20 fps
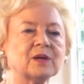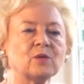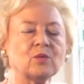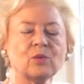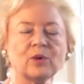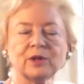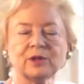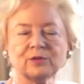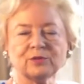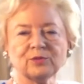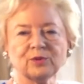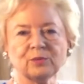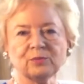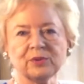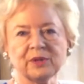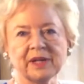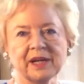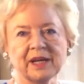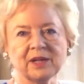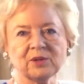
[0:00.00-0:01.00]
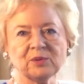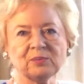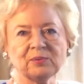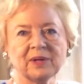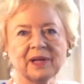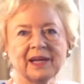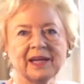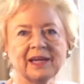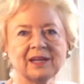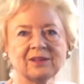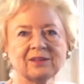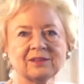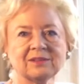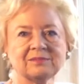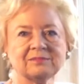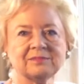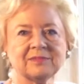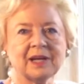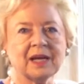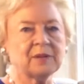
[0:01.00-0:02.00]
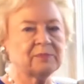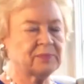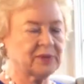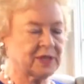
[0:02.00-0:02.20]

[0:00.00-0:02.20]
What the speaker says: a wonderful piano player, and